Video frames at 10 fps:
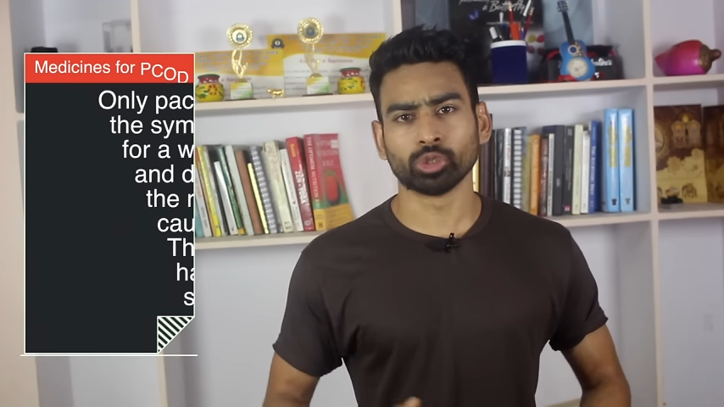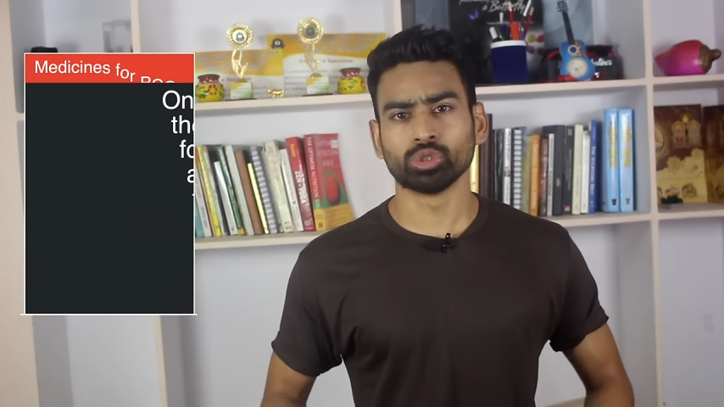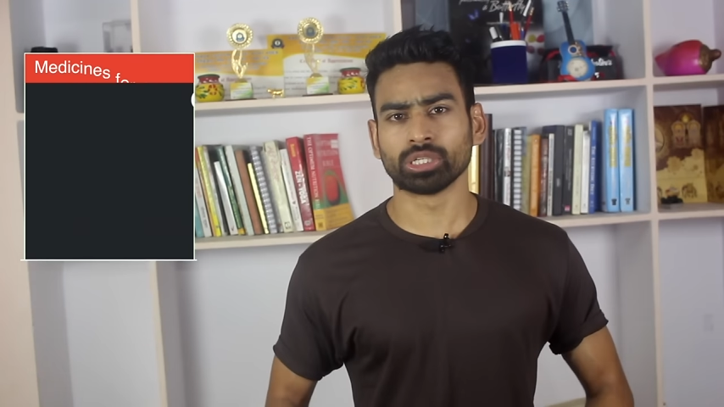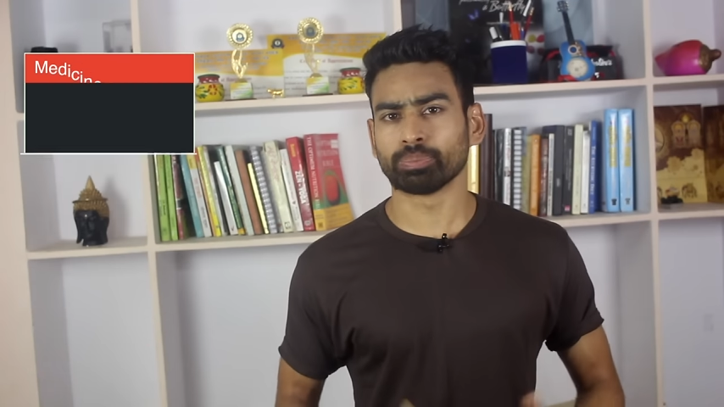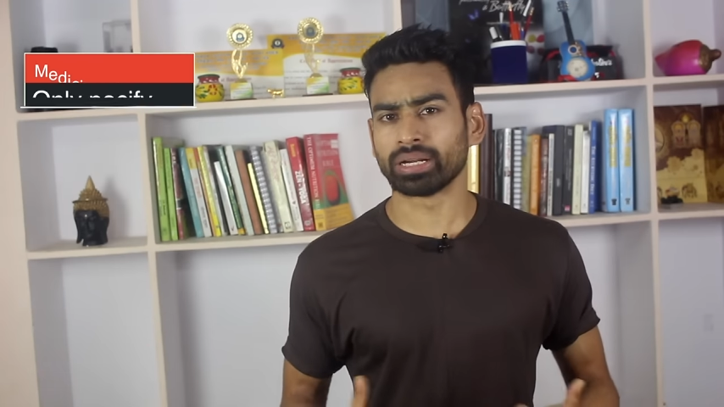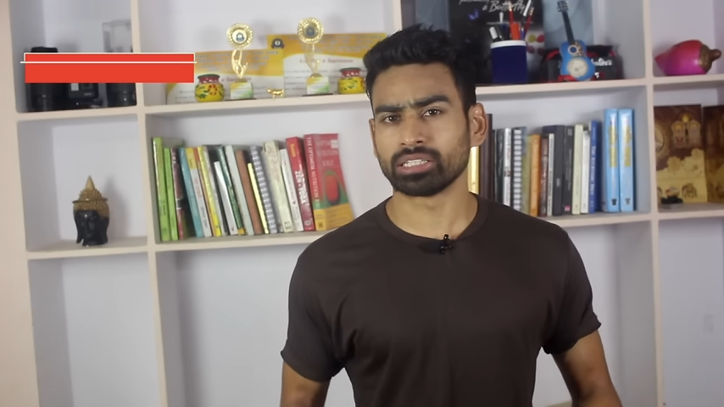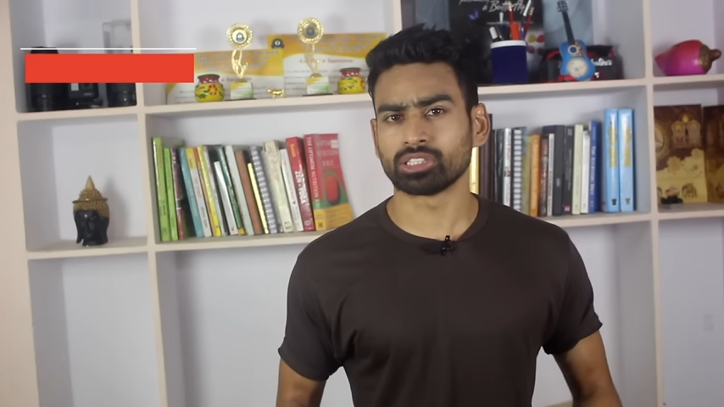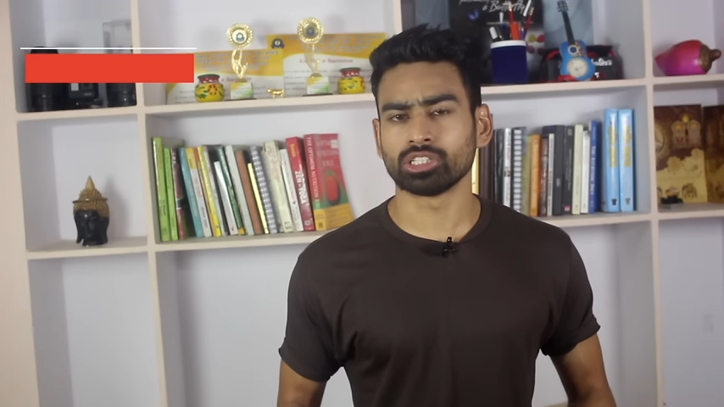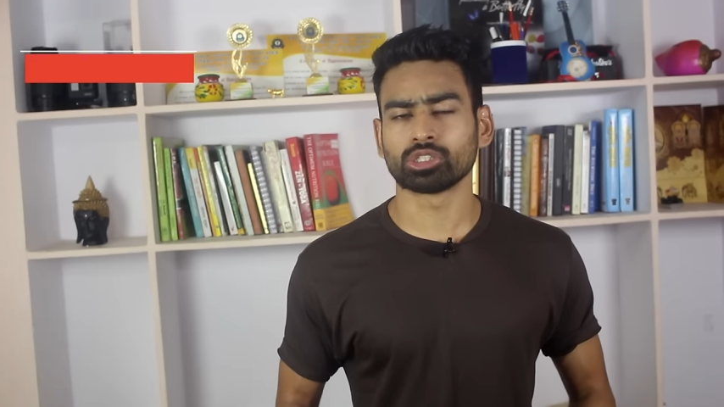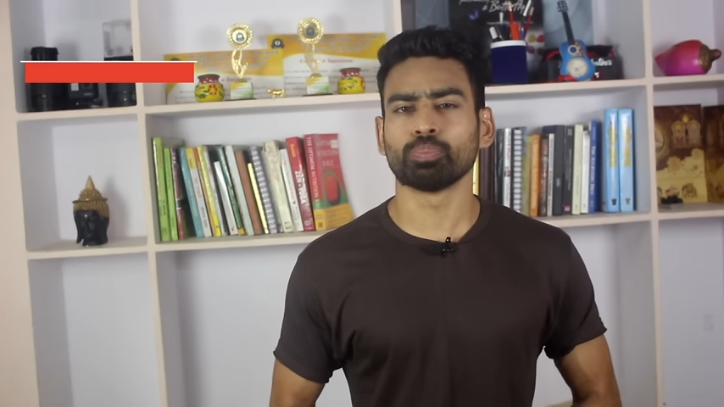using
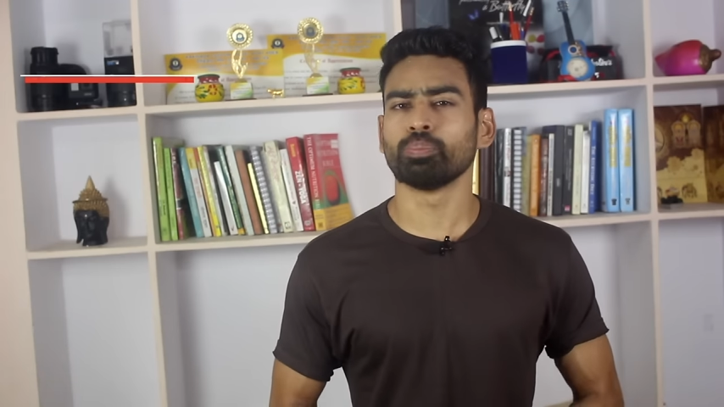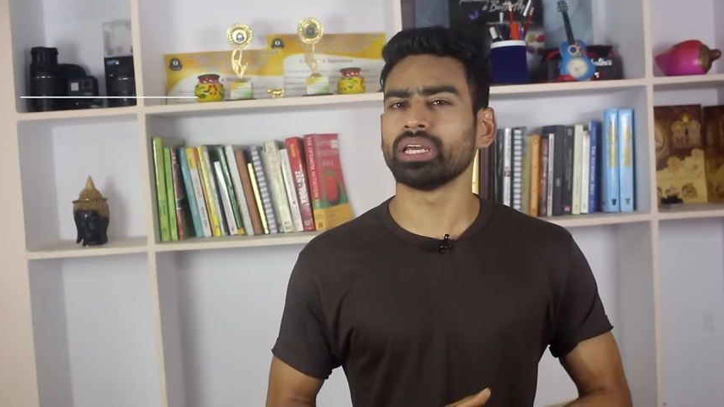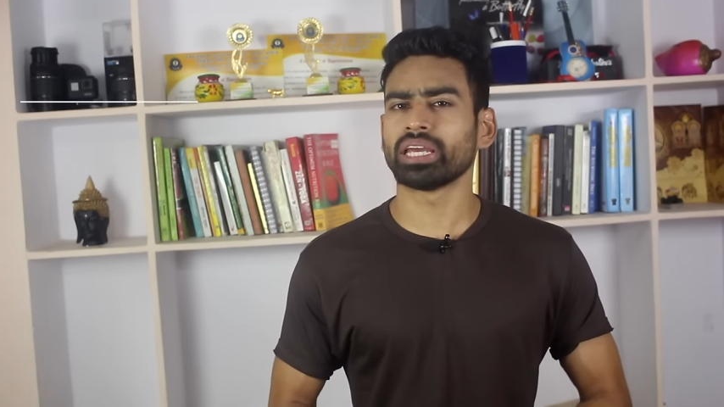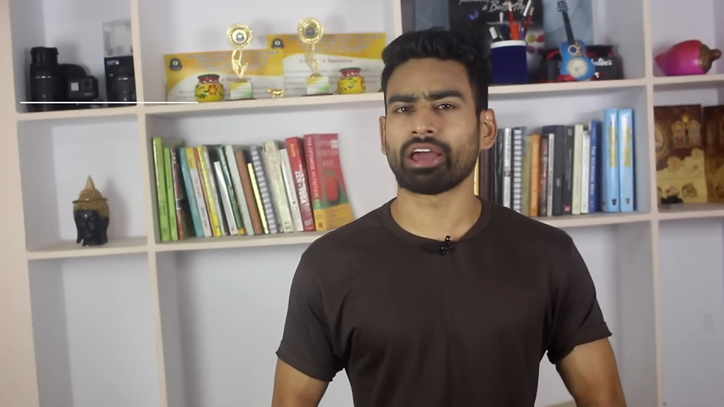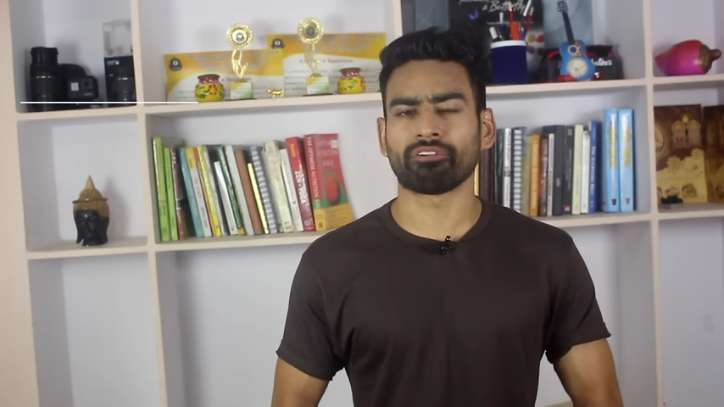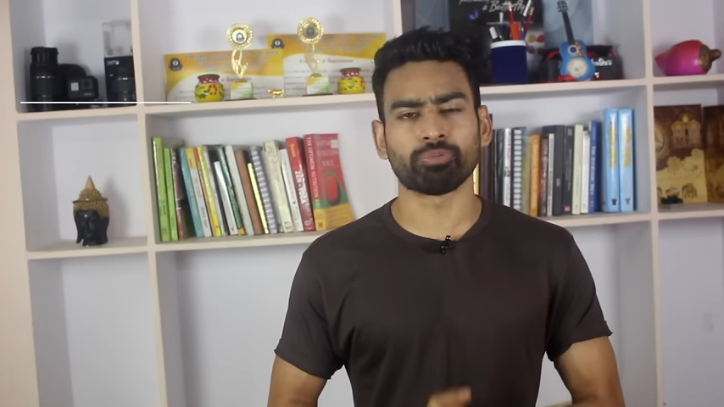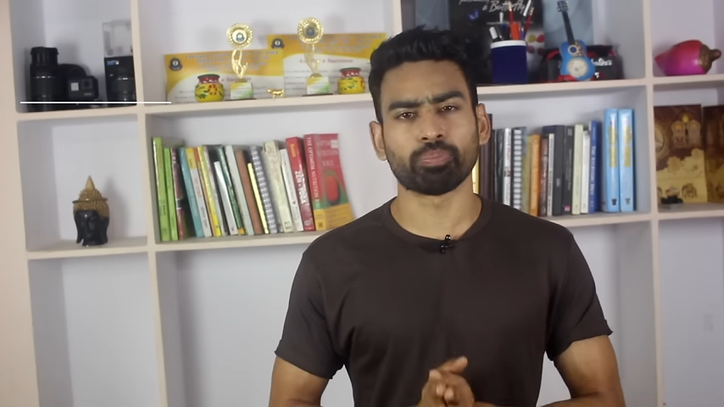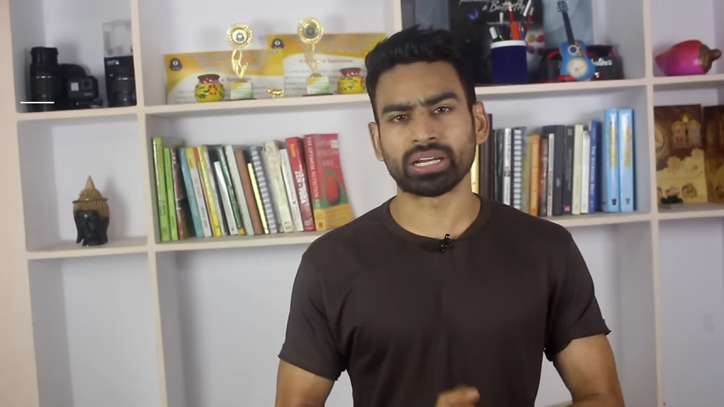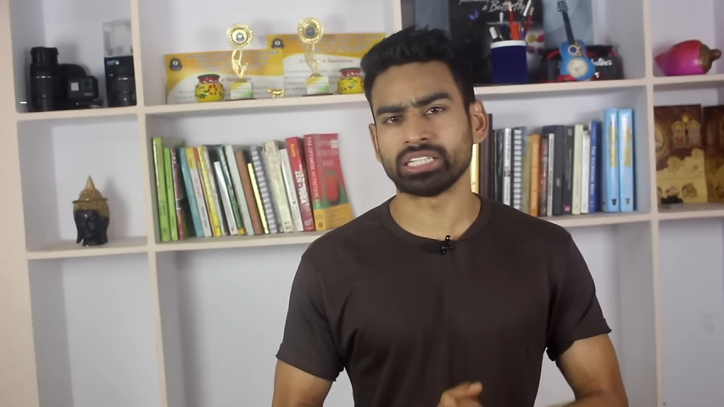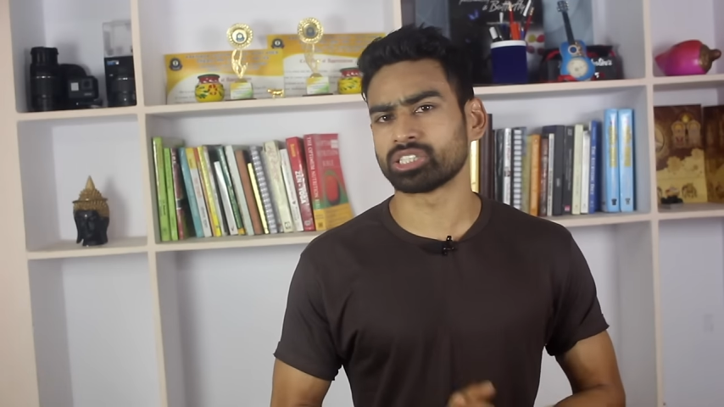medicines may have
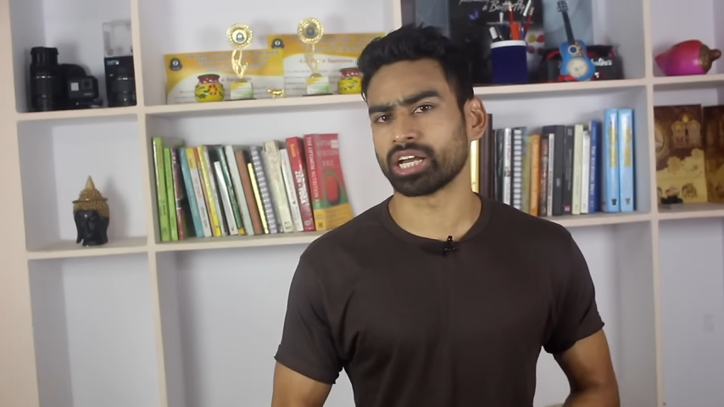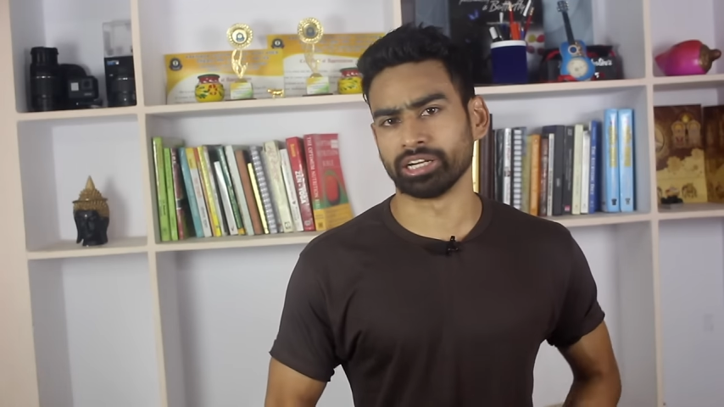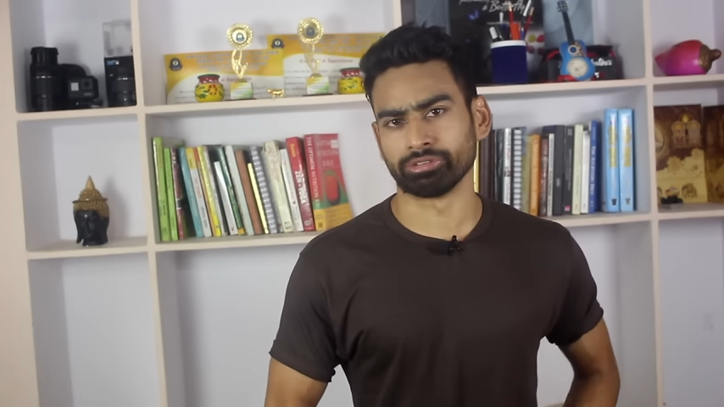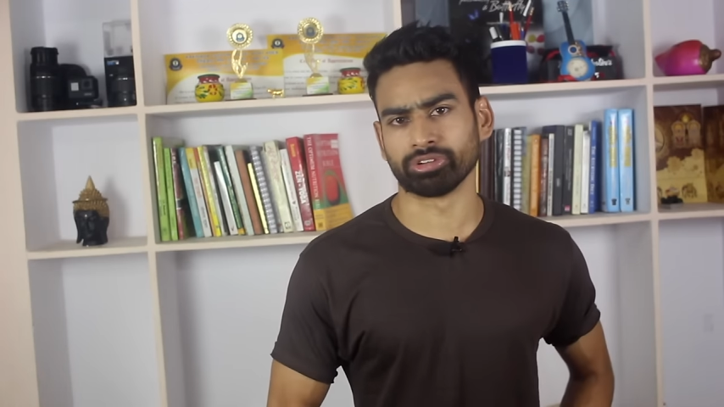many side